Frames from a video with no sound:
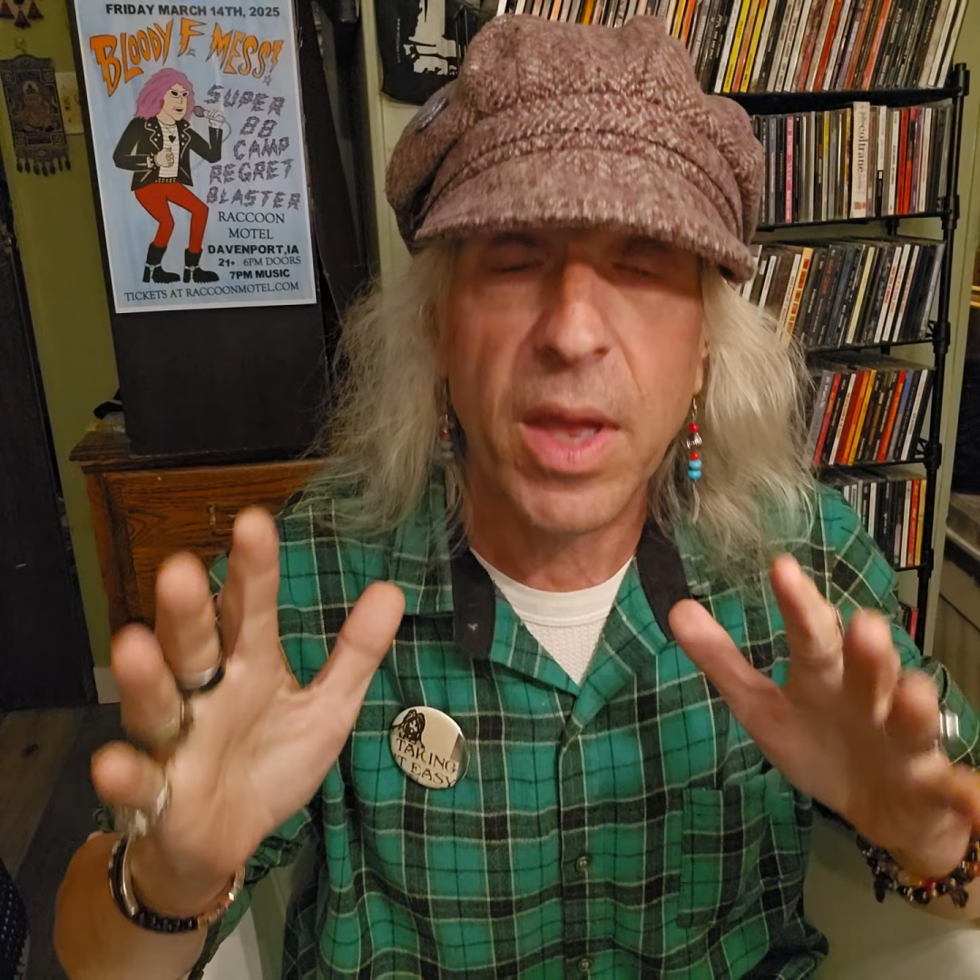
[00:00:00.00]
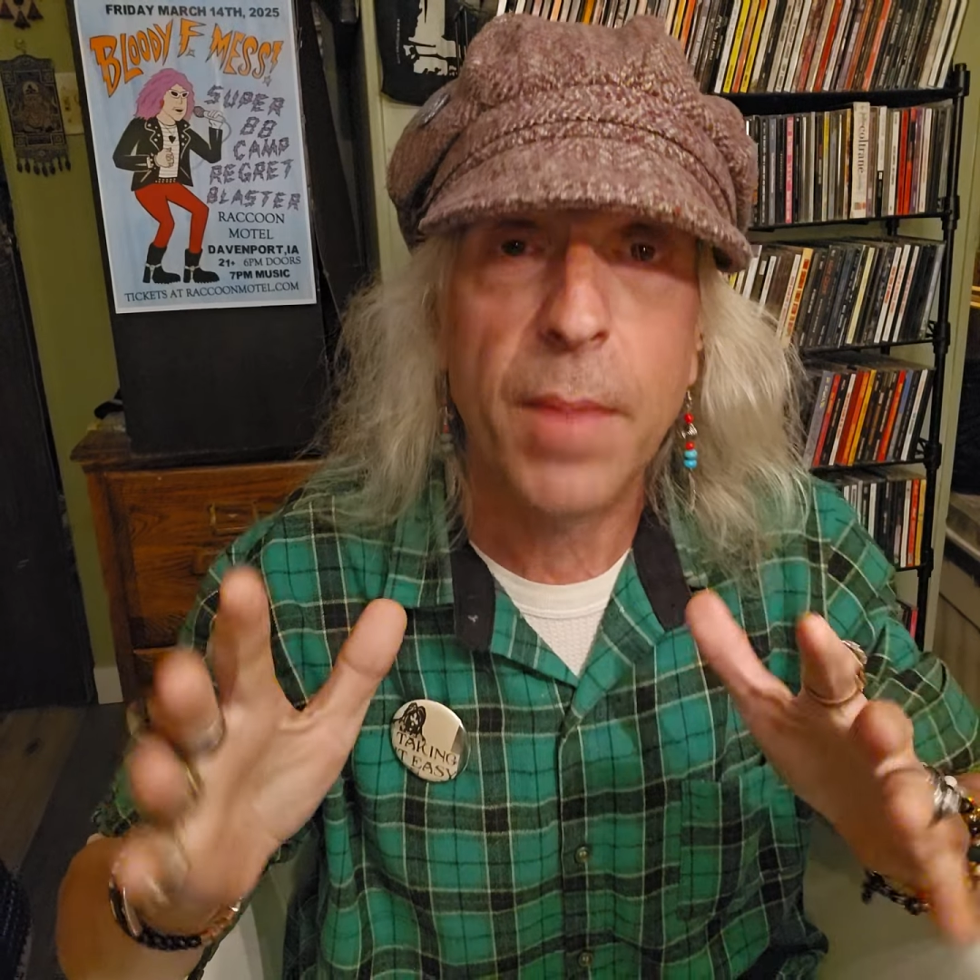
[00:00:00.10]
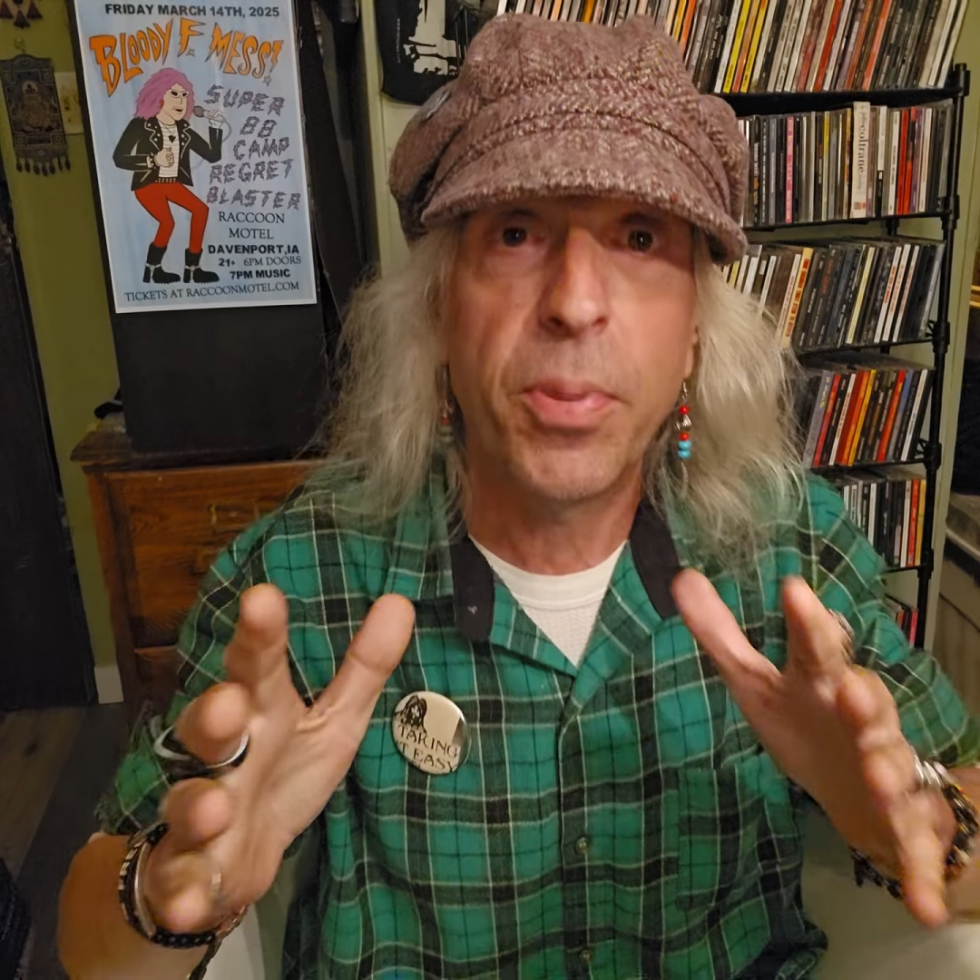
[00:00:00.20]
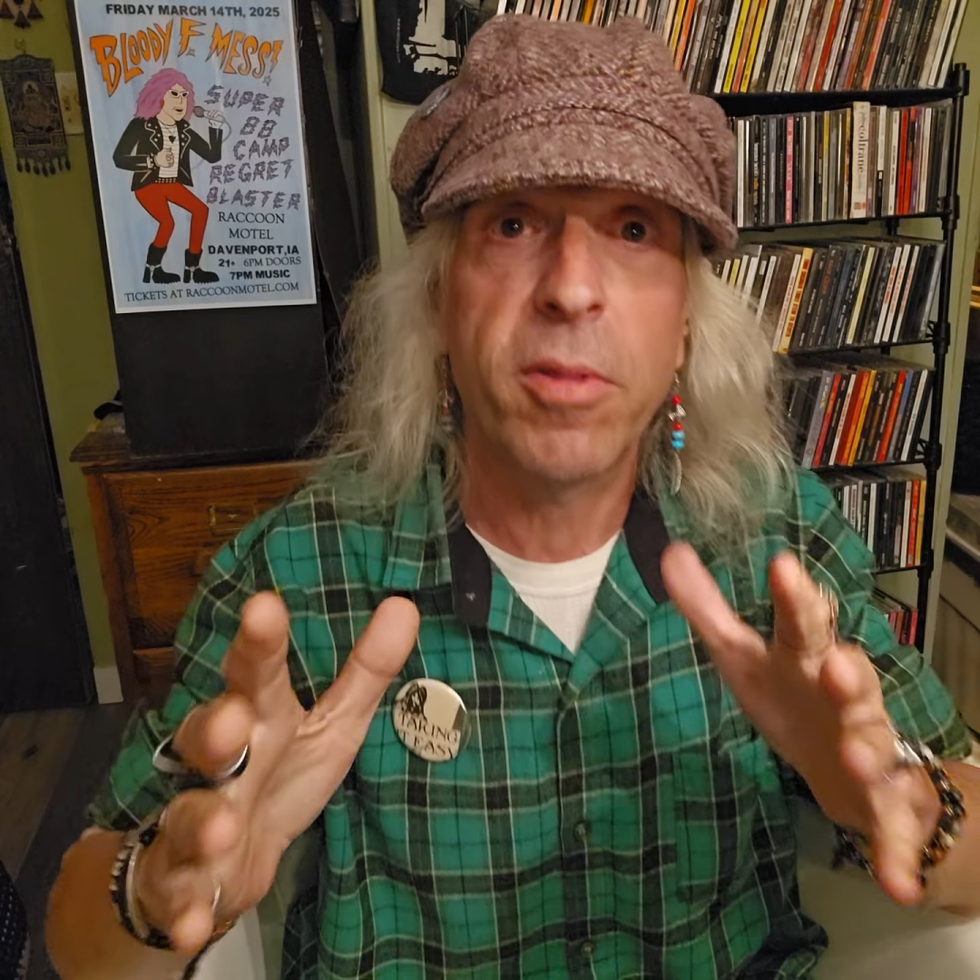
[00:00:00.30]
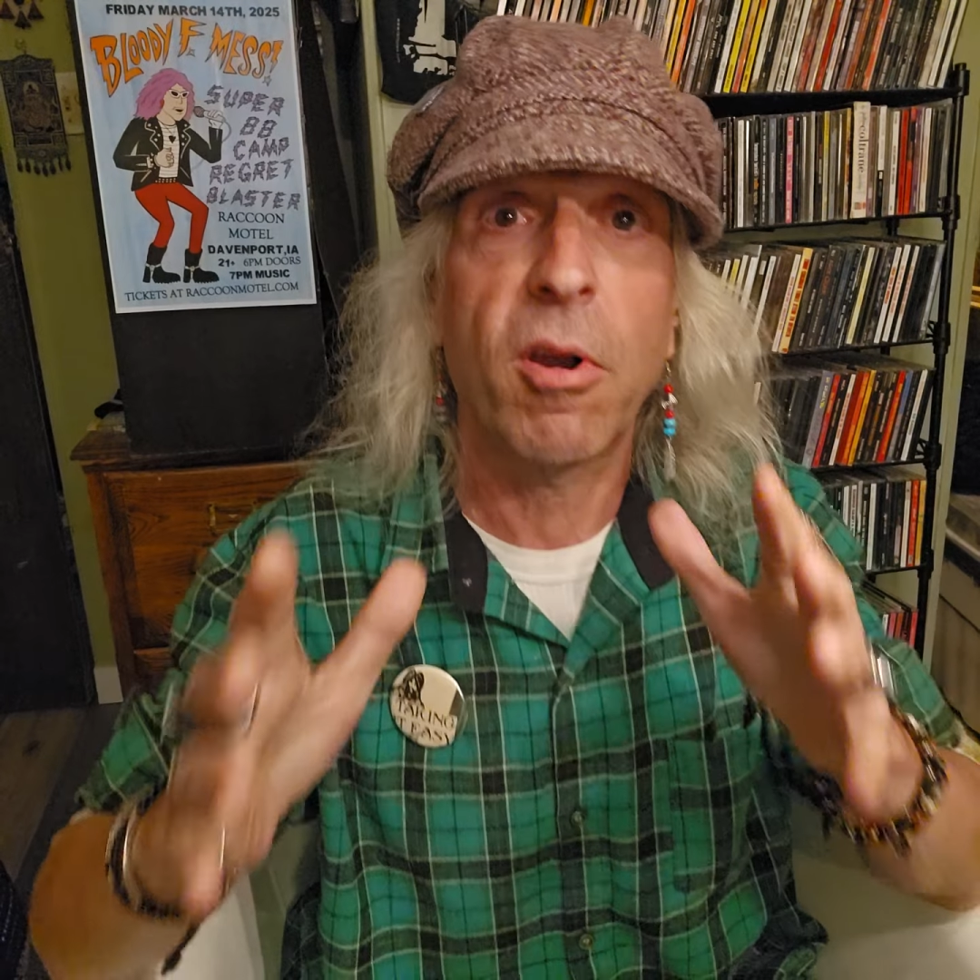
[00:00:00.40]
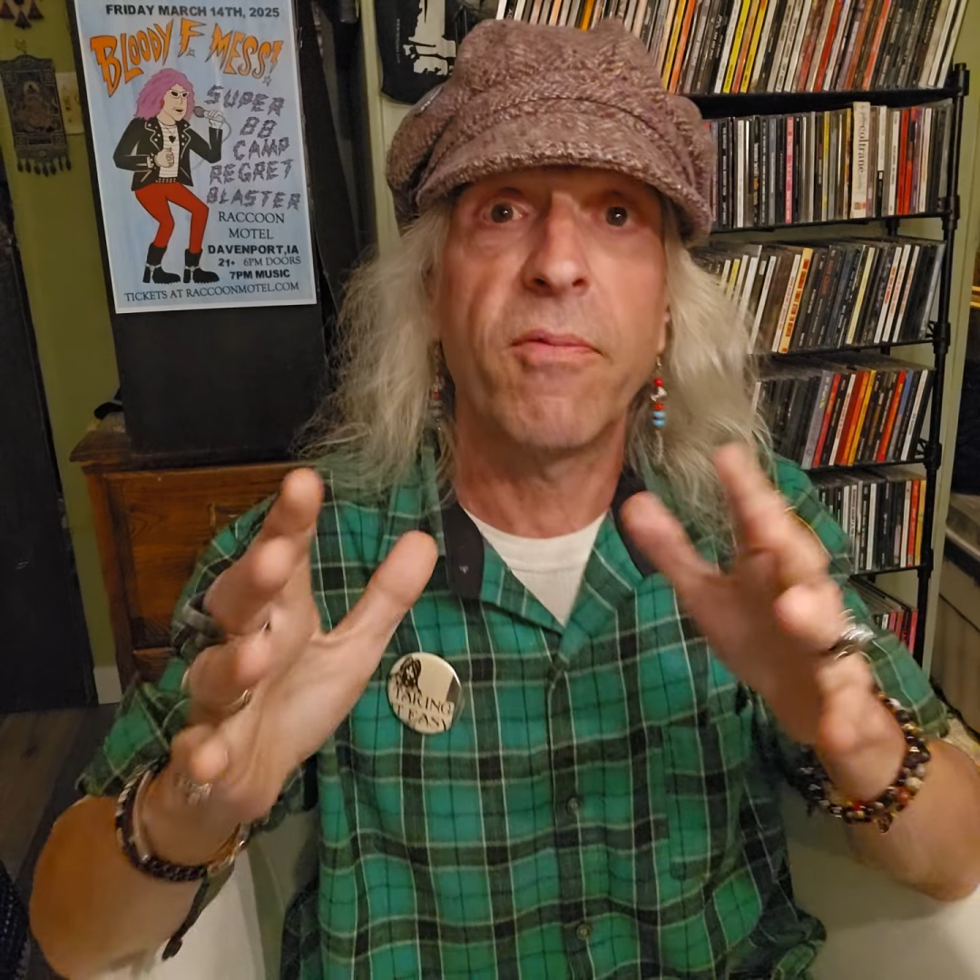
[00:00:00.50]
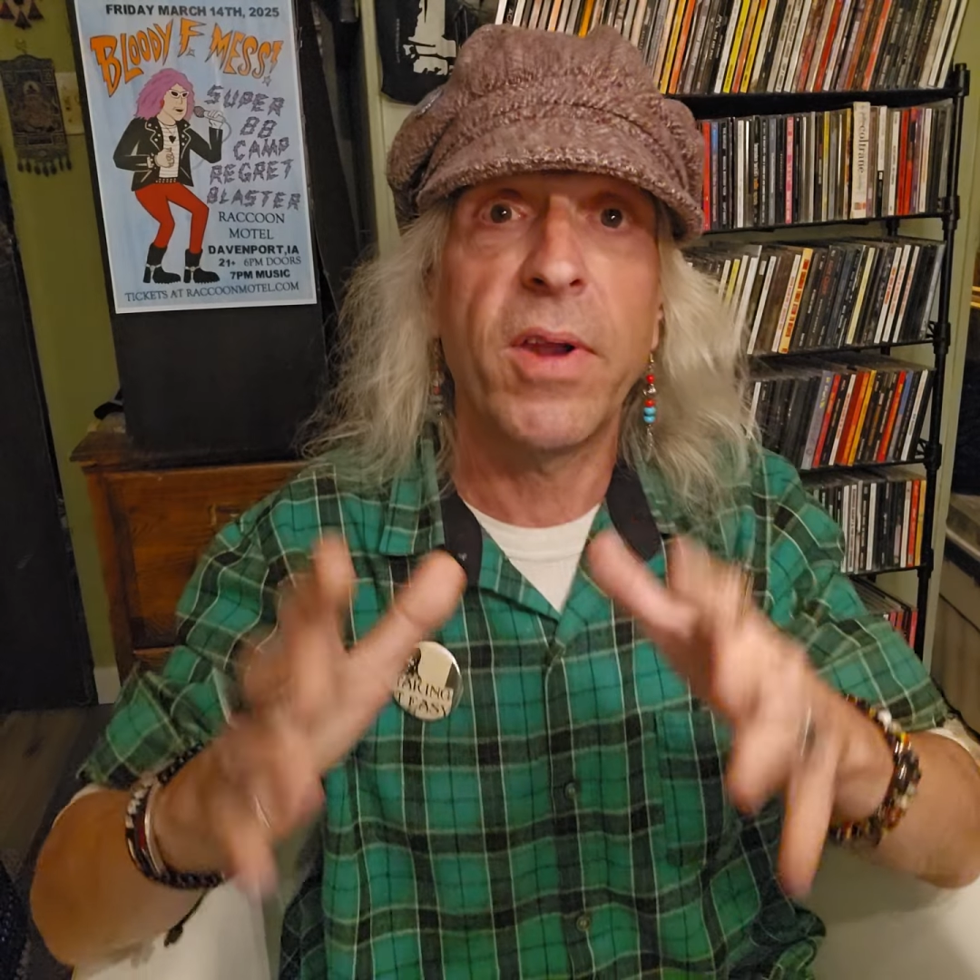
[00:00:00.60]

and it puts our